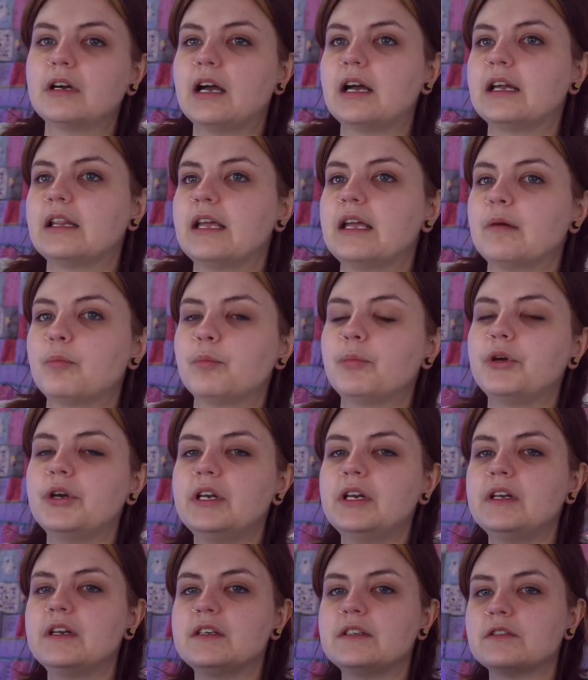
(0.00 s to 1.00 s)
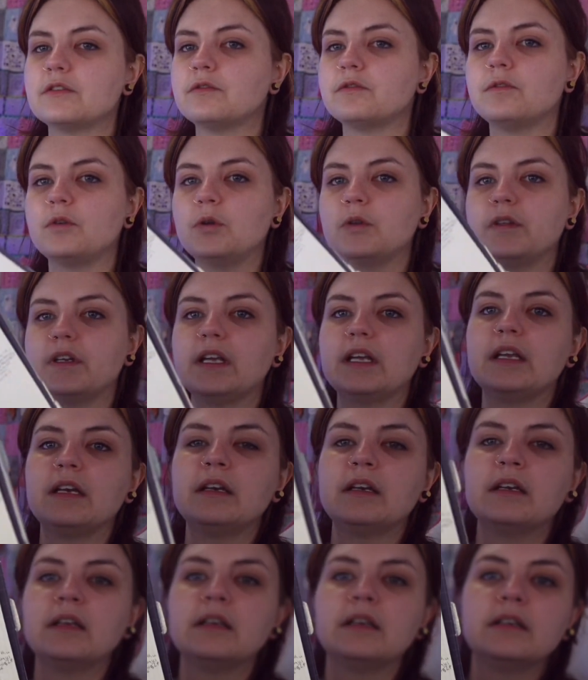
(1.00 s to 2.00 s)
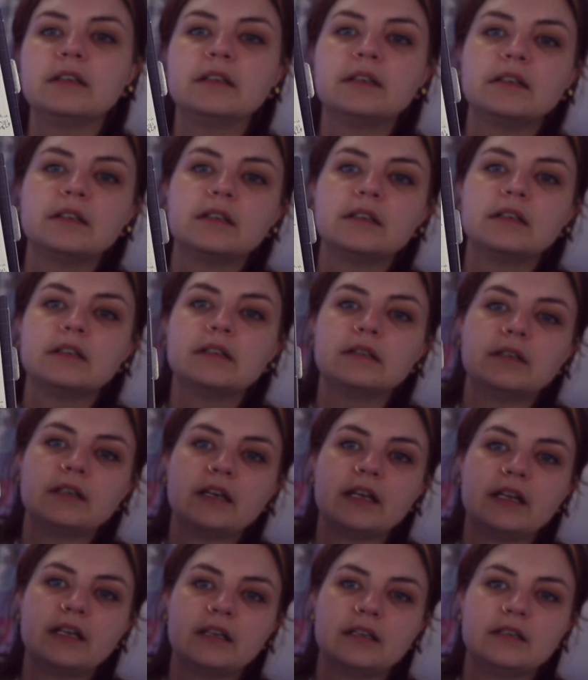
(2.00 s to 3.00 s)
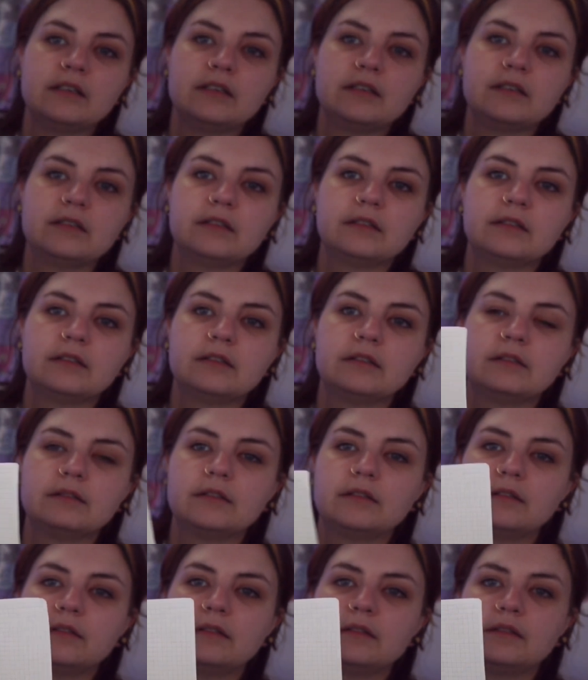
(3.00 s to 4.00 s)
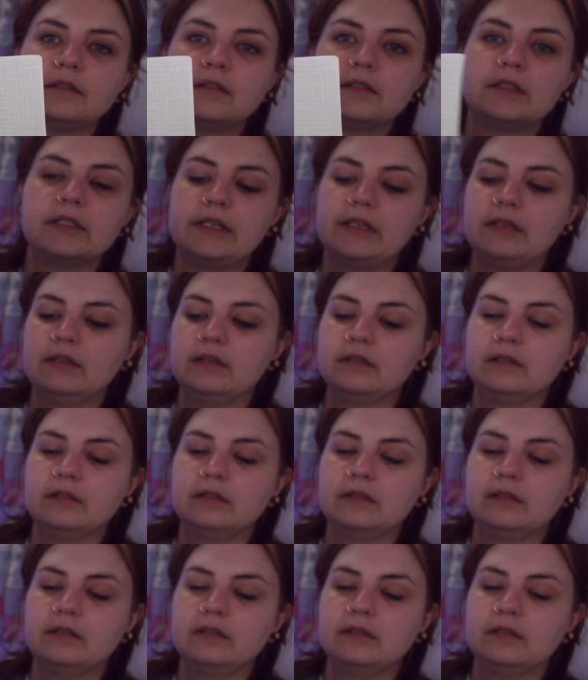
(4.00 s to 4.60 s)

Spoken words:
I like put it in as a fold in, and I can see.